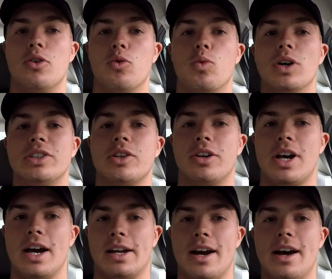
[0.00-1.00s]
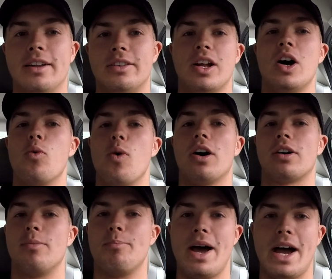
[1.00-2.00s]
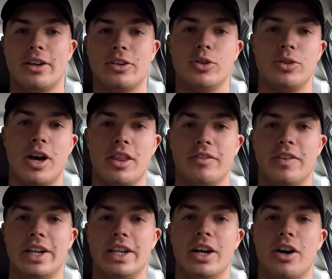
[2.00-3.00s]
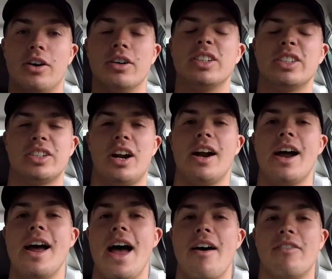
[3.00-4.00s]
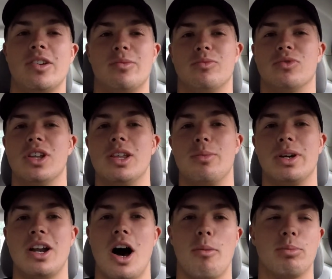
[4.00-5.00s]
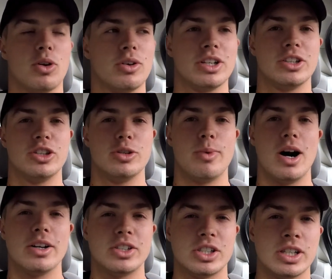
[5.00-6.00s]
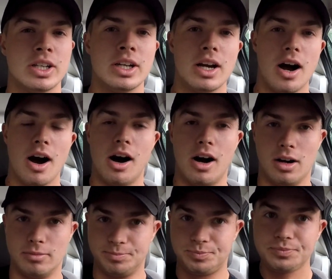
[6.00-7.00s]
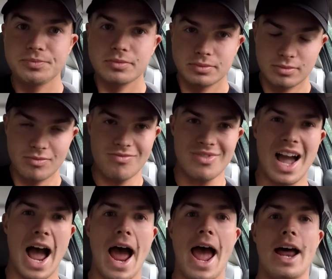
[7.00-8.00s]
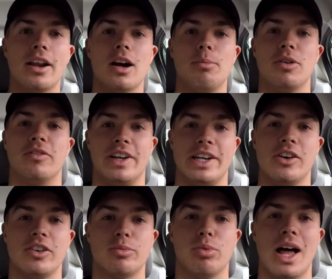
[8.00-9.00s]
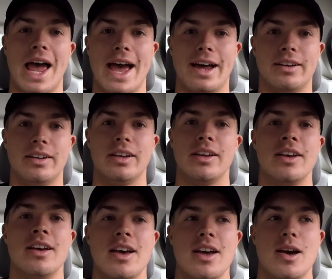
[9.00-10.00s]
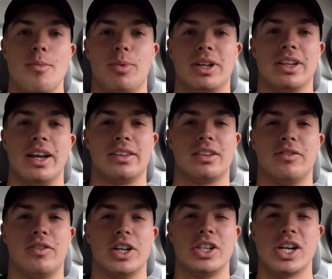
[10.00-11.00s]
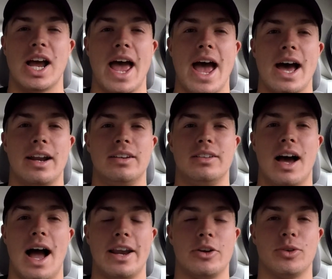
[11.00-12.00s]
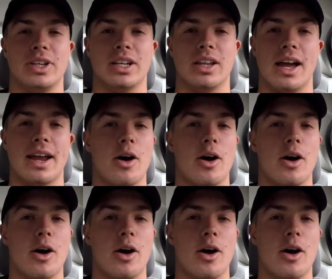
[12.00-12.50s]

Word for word: What's going on, guys? Welcome back to another video. Sorry I haven't really been uploading too much. um I had a couple of videos planned, but like the footage I had, I didn't really like.